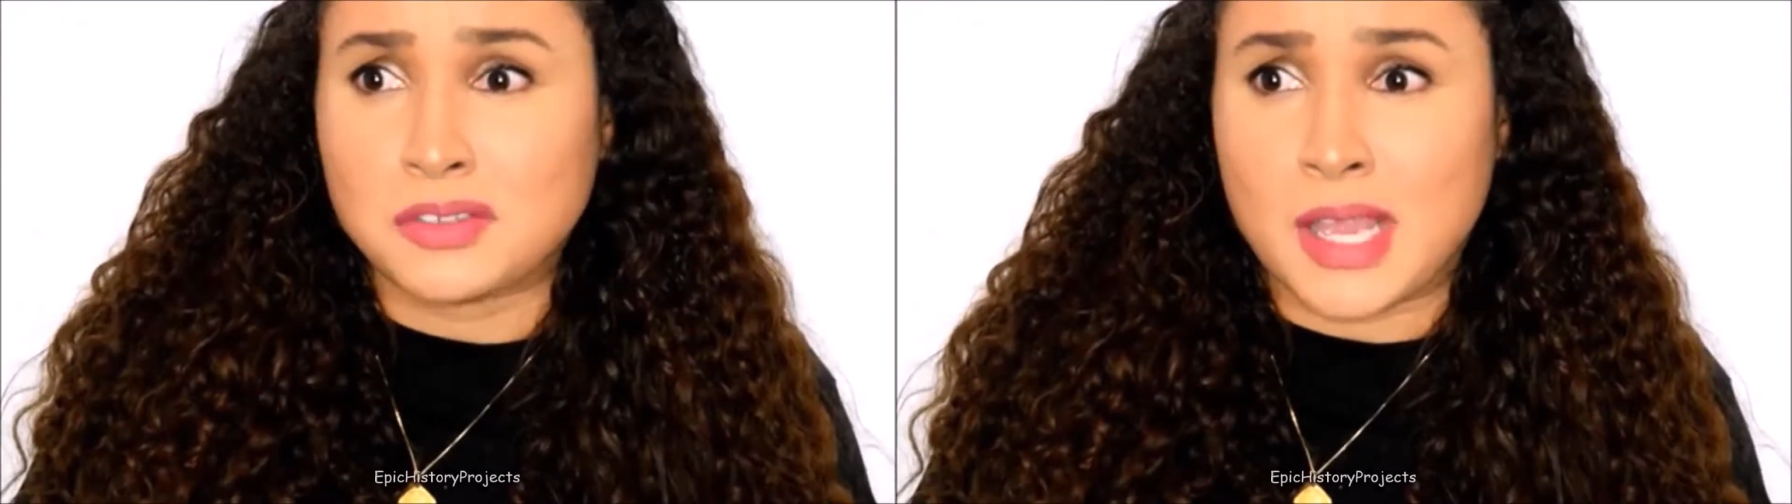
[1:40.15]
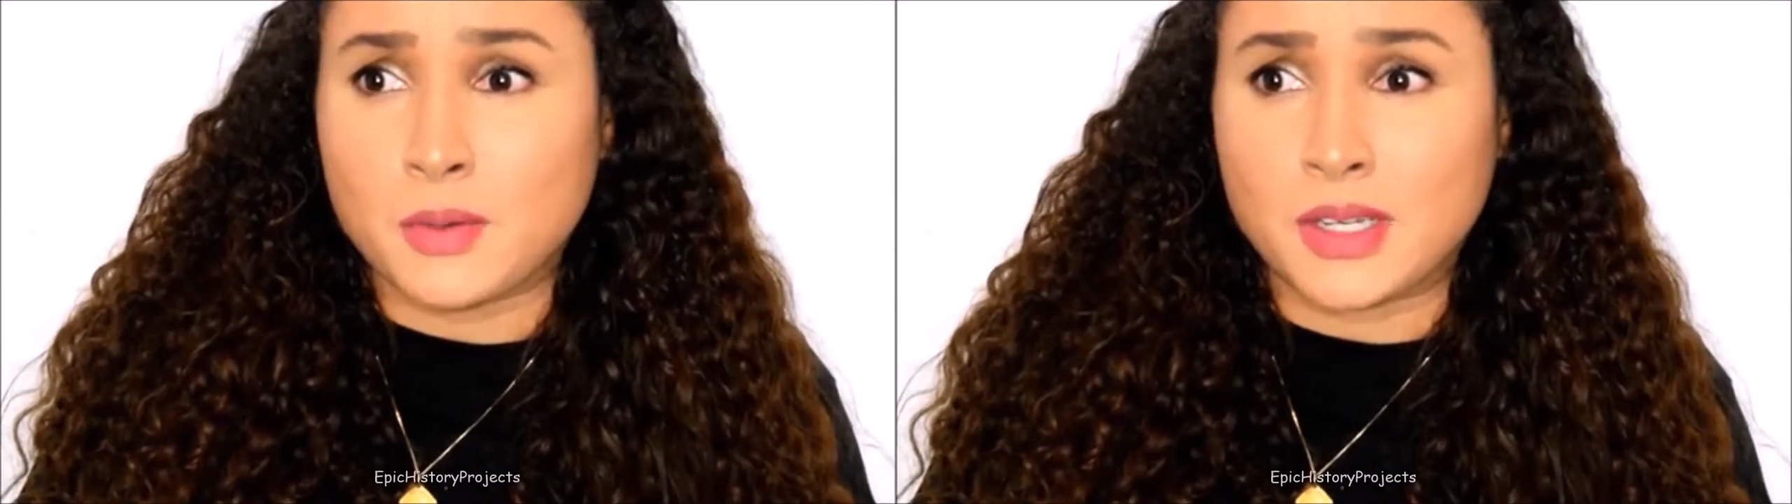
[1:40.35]

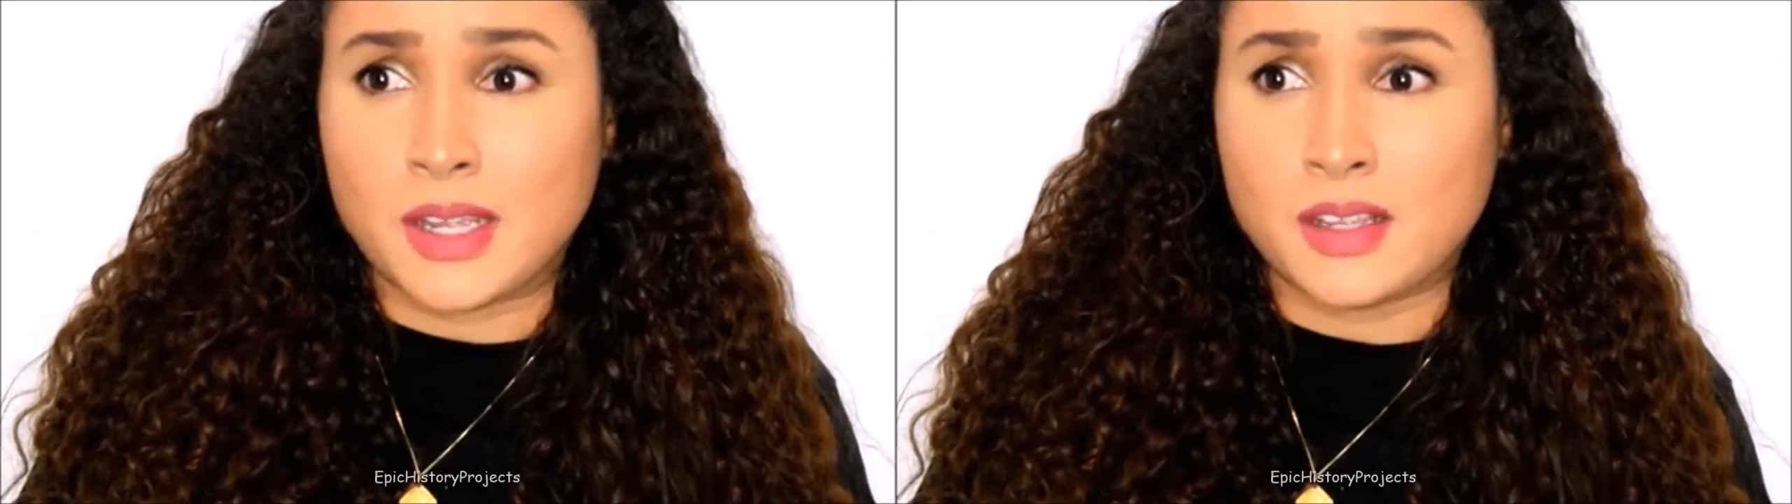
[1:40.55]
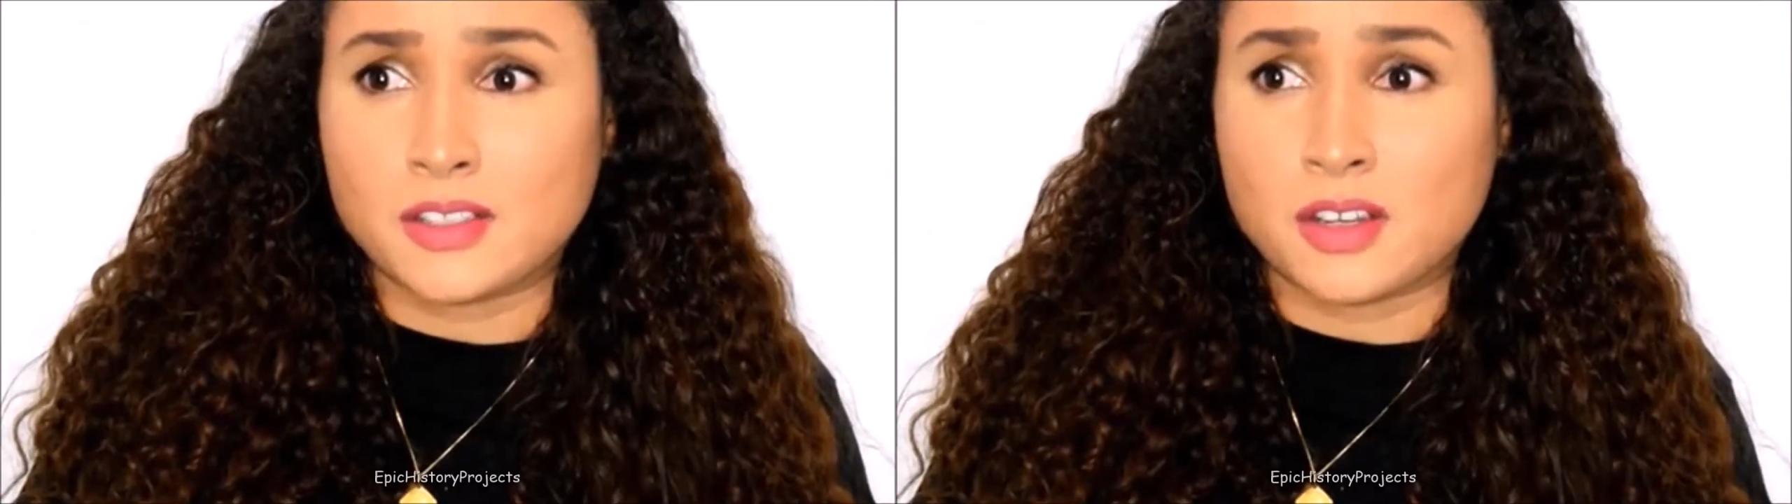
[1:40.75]

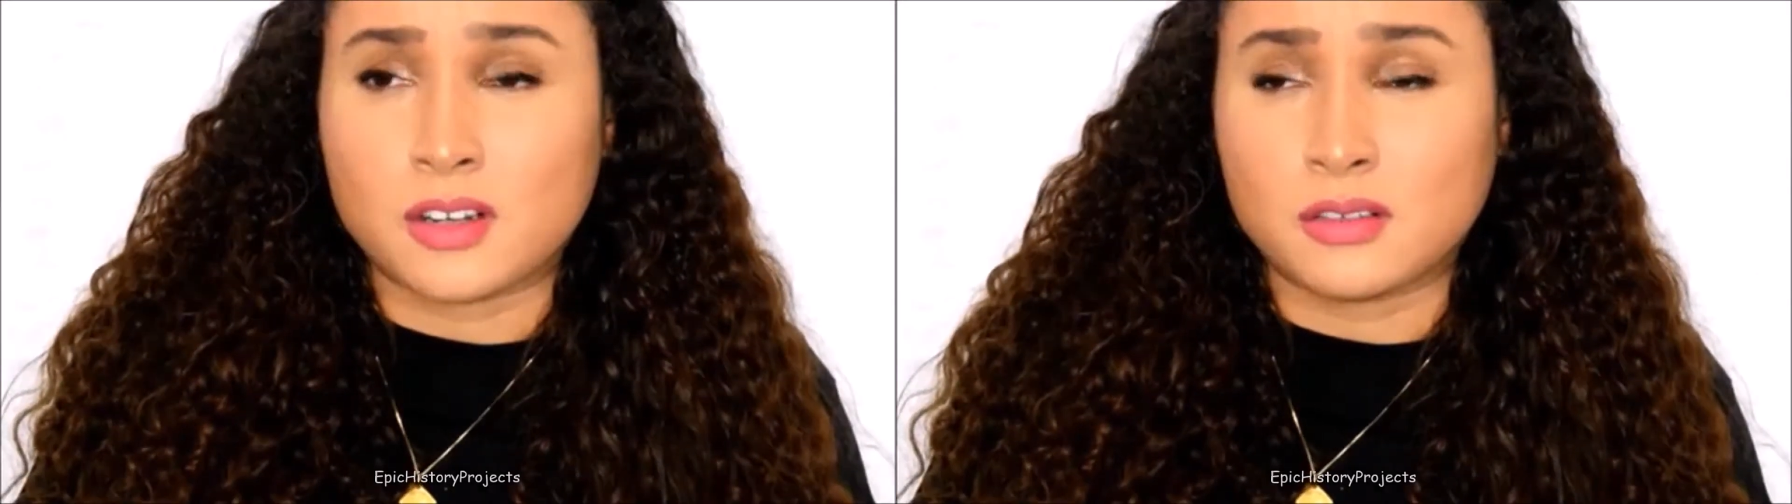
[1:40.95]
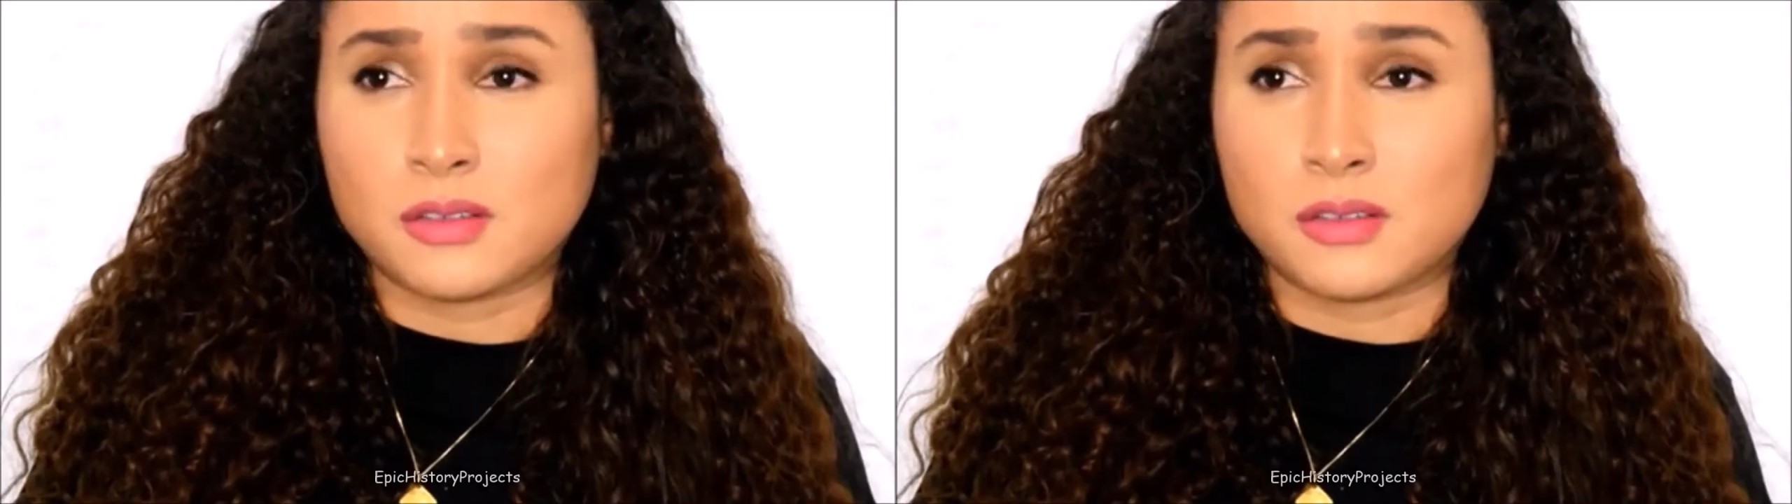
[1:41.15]
nowadays are